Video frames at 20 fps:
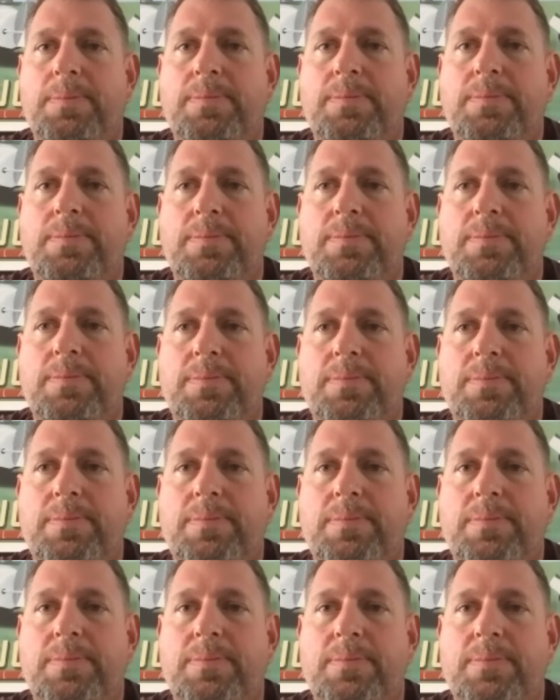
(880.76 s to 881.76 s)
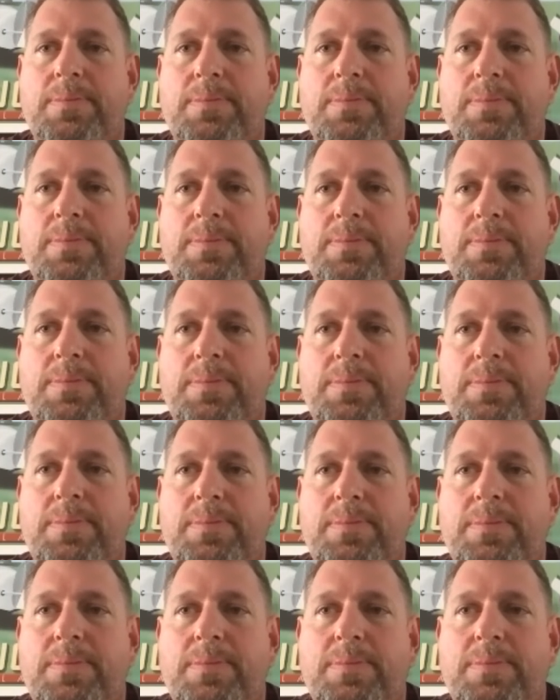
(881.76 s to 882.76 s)

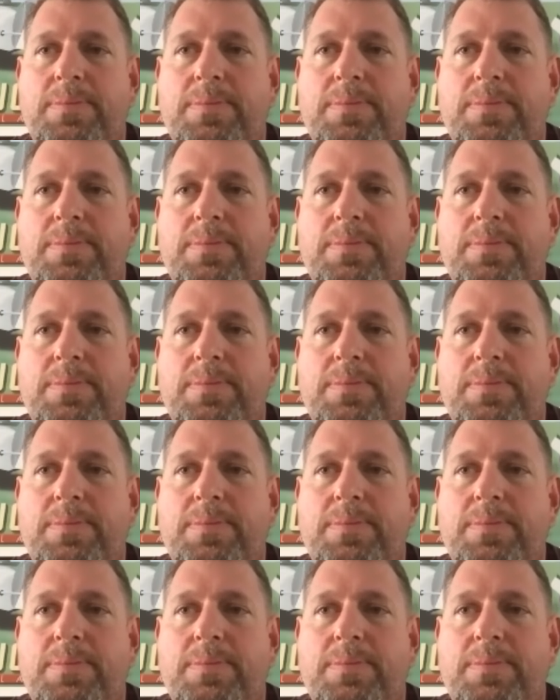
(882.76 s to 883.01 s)
No words are spoken by the person on screen.